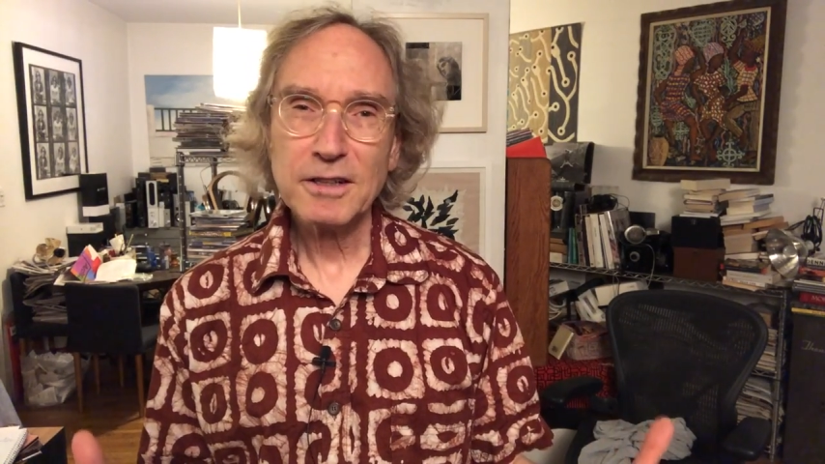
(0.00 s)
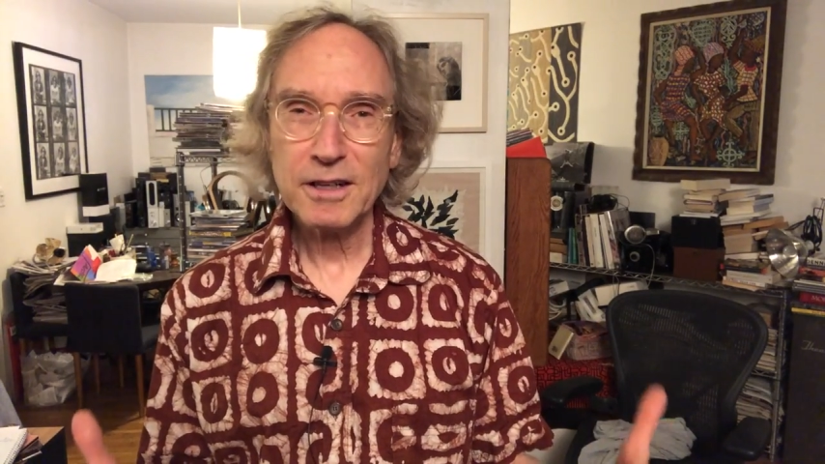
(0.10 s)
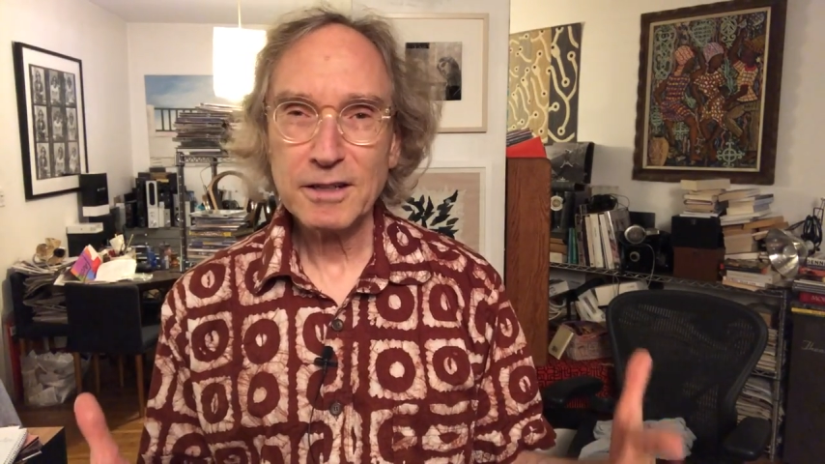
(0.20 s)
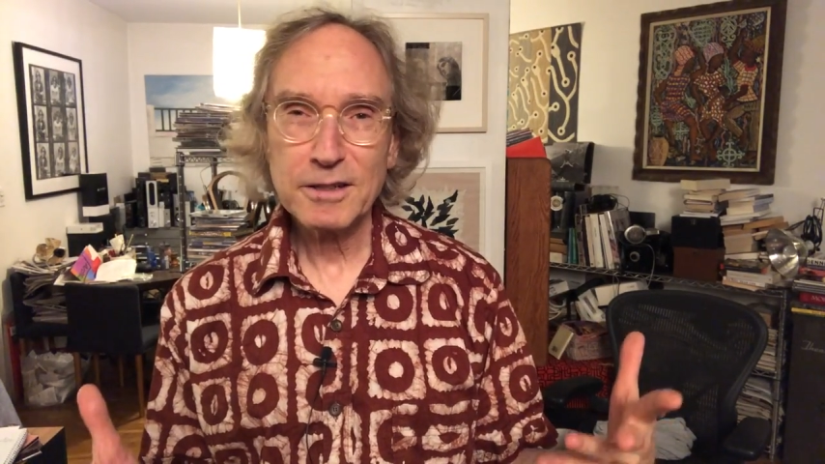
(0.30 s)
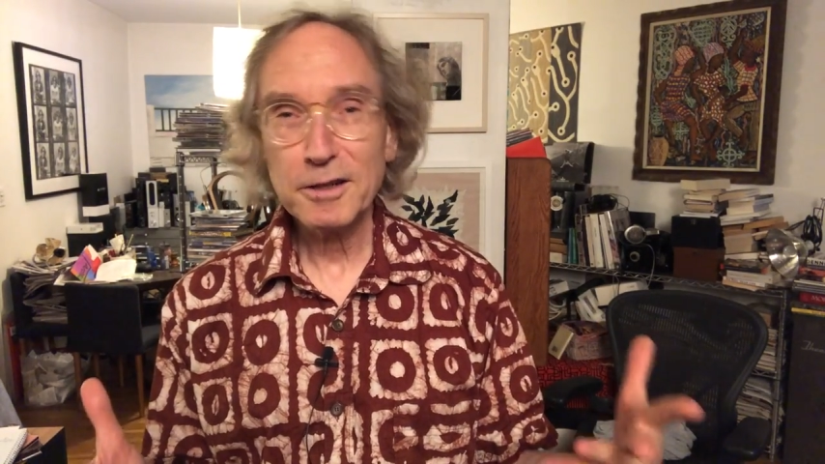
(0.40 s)

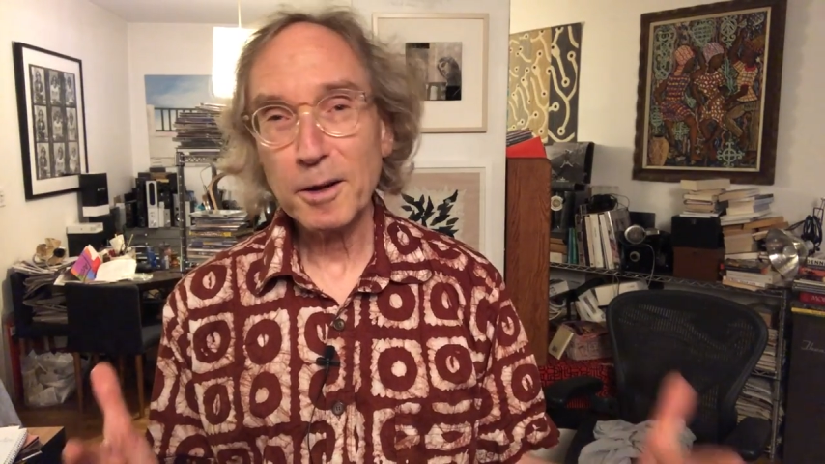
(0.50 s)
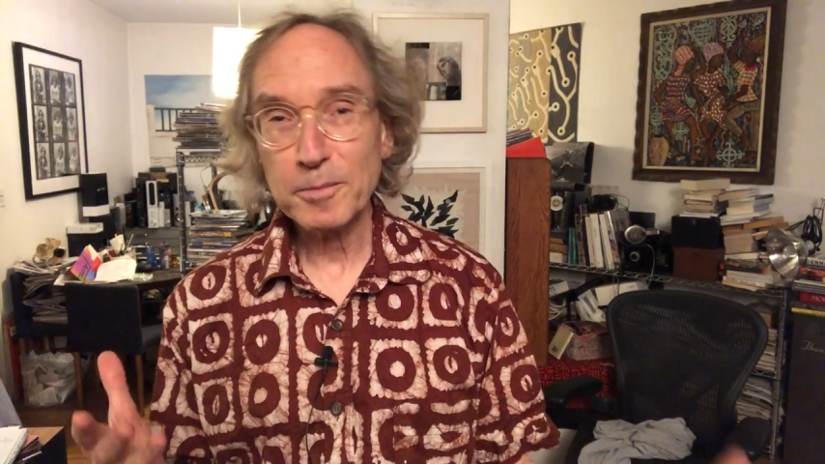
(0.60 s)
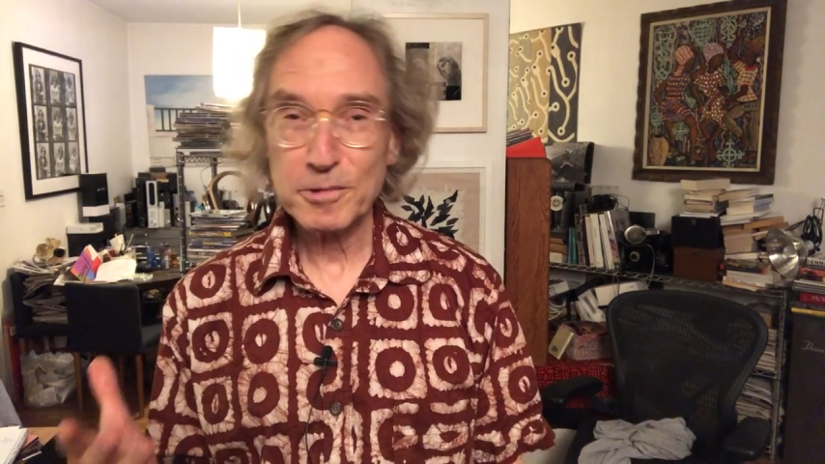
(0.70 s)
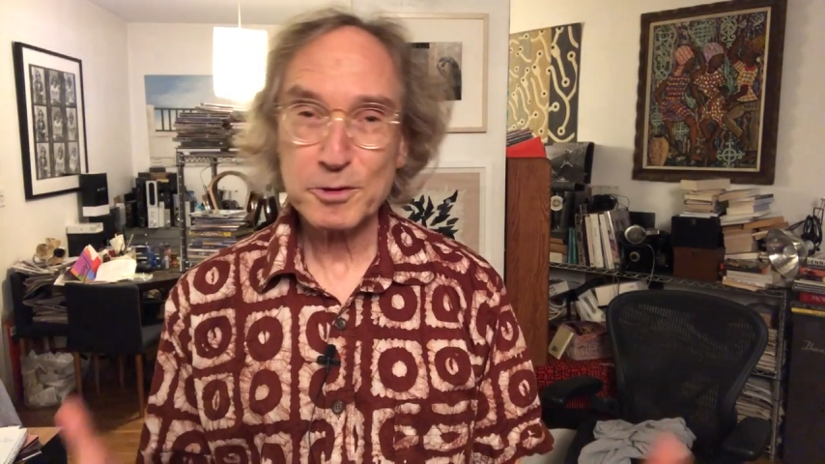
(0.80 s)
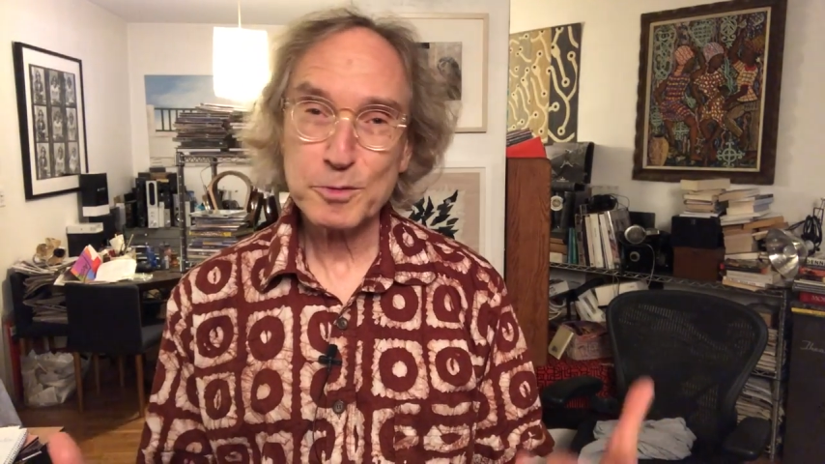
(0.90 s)
that
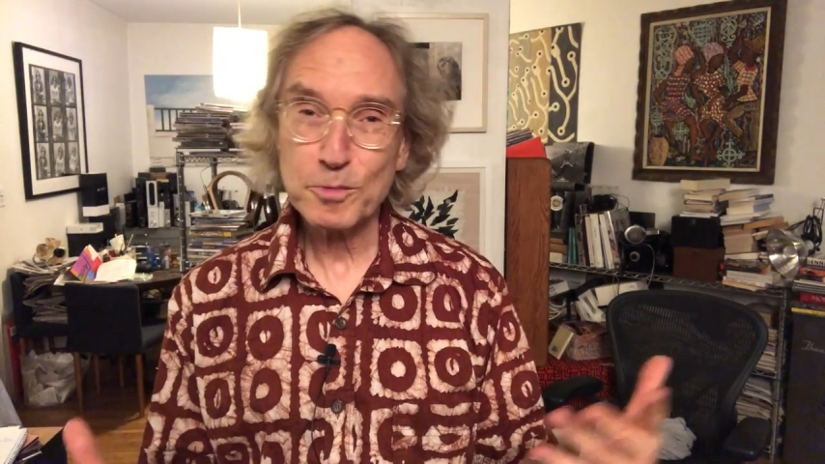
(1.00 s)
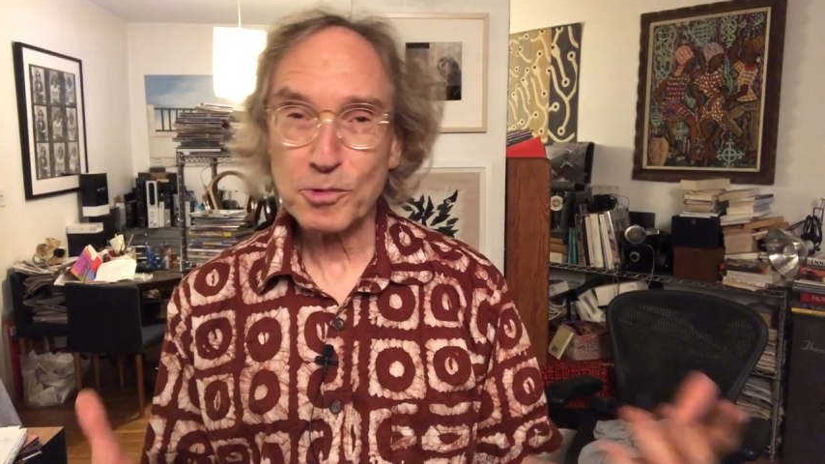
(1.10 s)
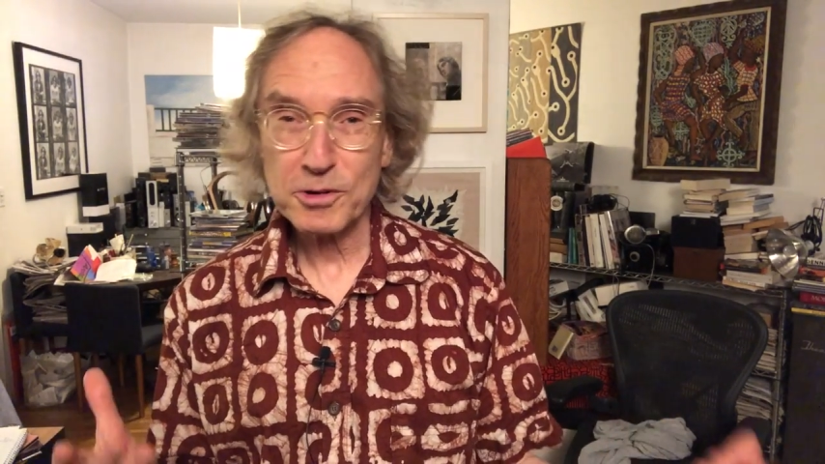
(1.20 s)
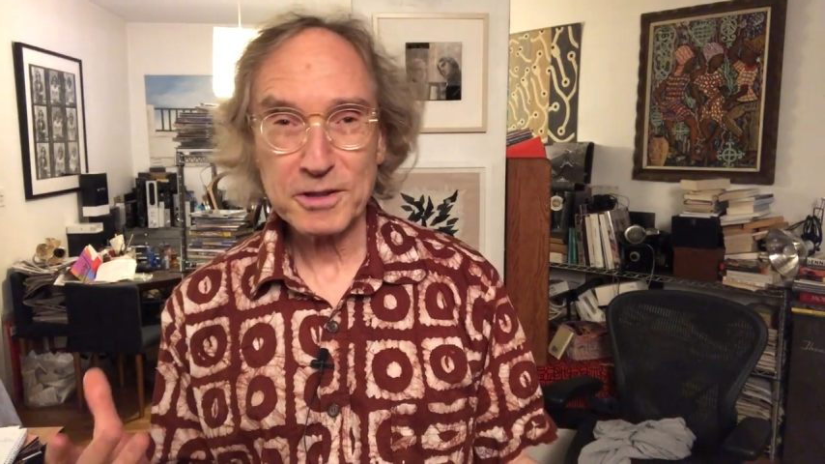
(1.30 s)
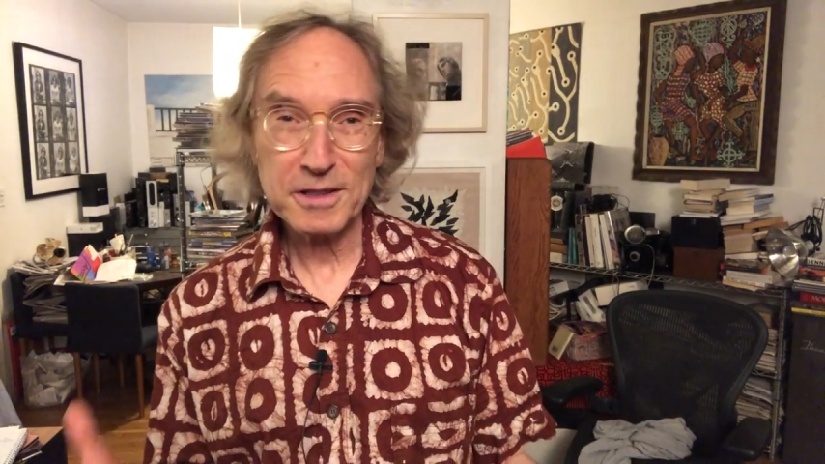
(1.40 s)
numbers
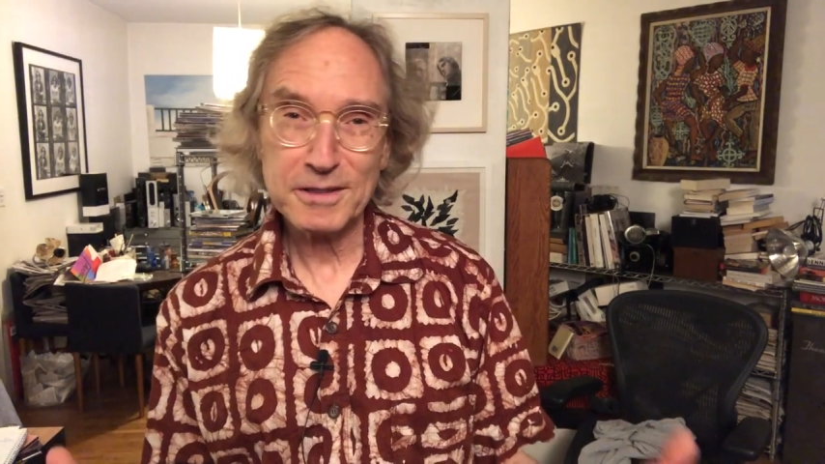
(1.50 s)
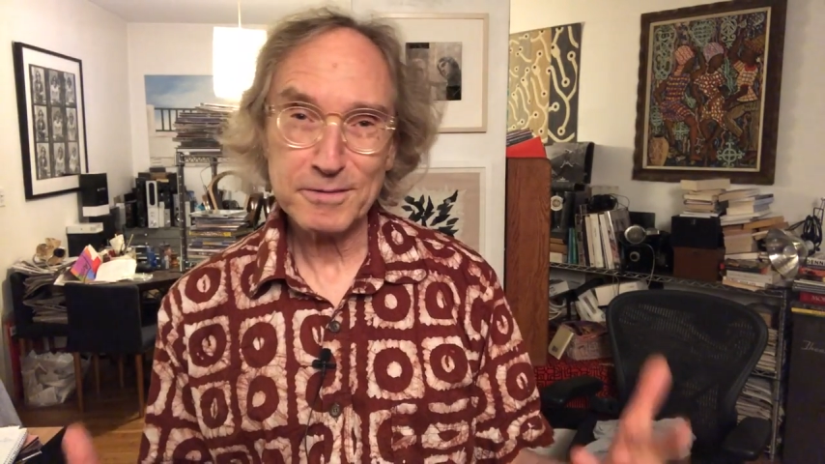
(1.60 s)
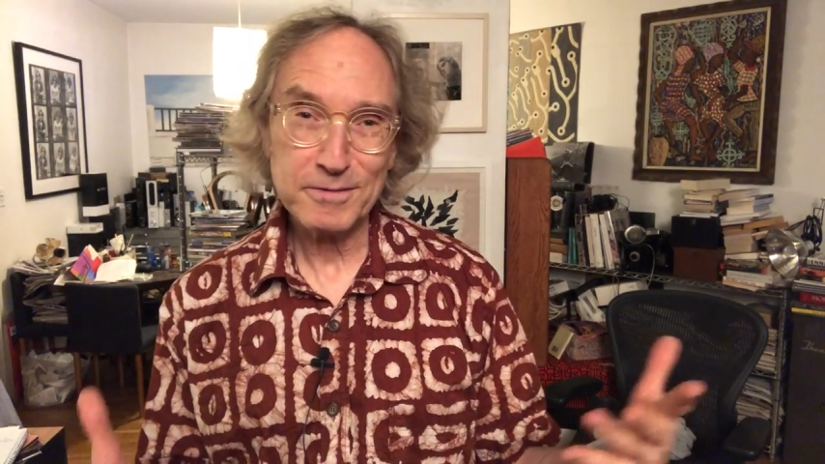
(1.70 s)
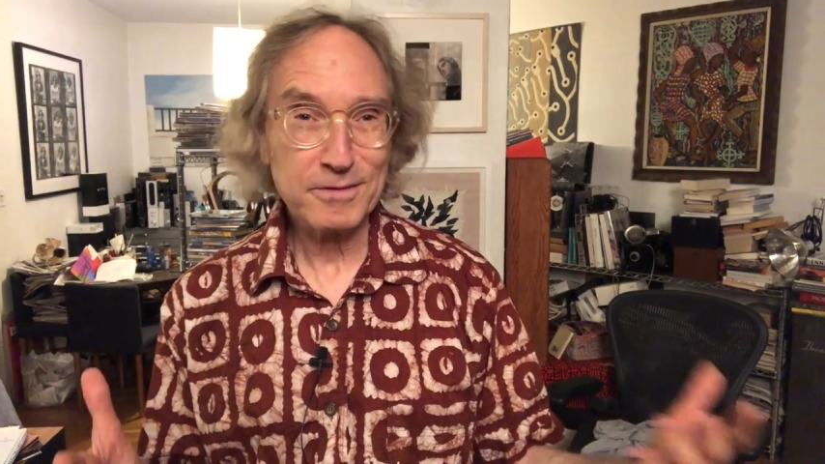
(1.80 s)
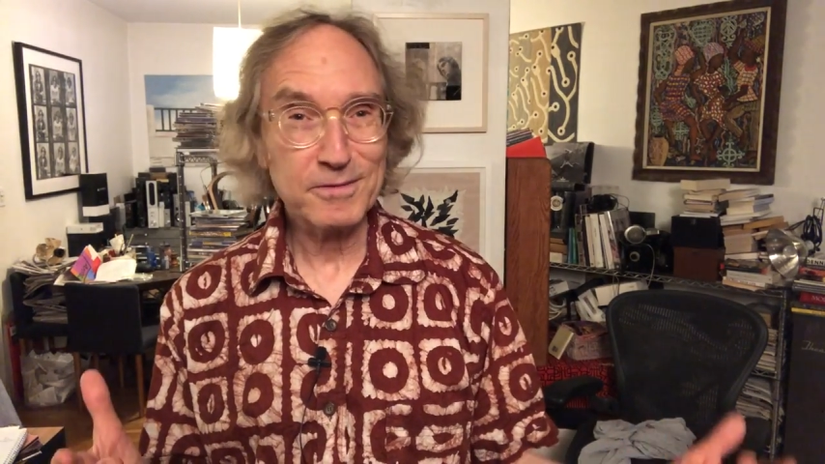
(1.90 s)
more
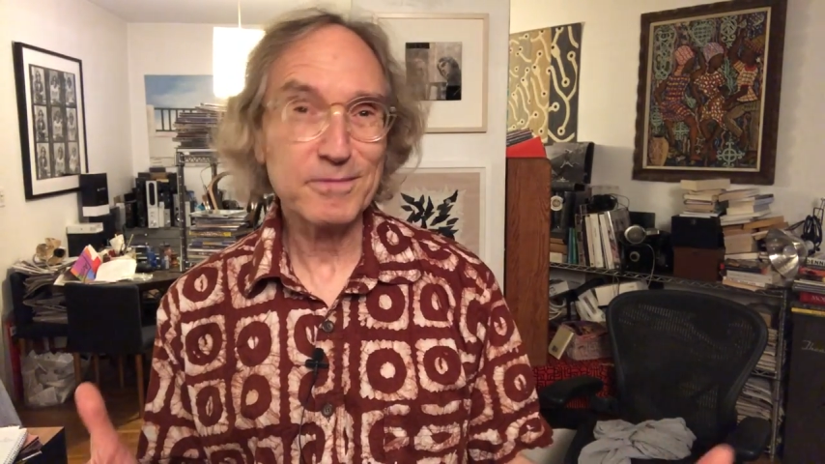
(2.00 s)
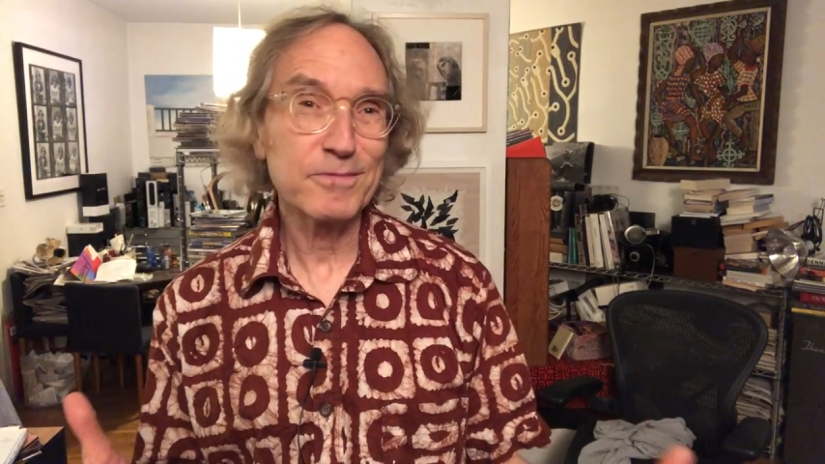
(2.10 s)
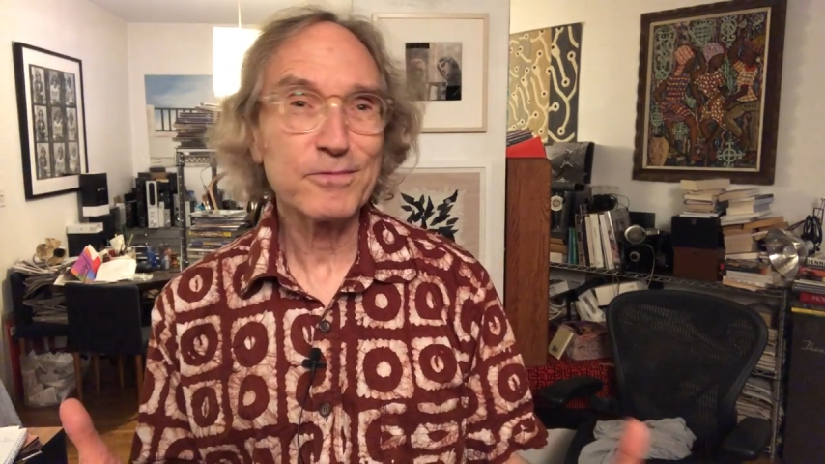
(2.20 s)
than